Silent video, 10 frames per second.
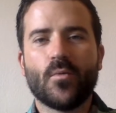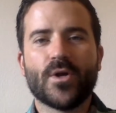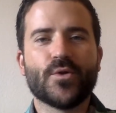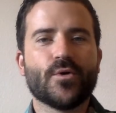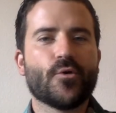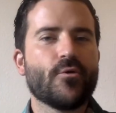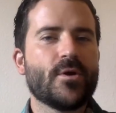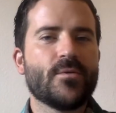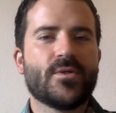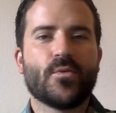what you
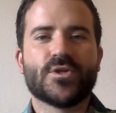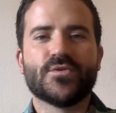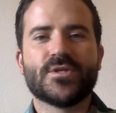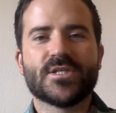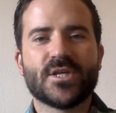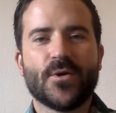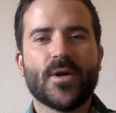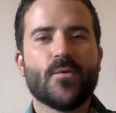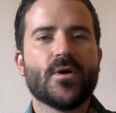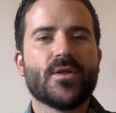agree with, what you
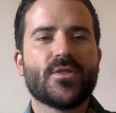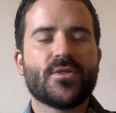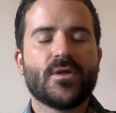disagree with,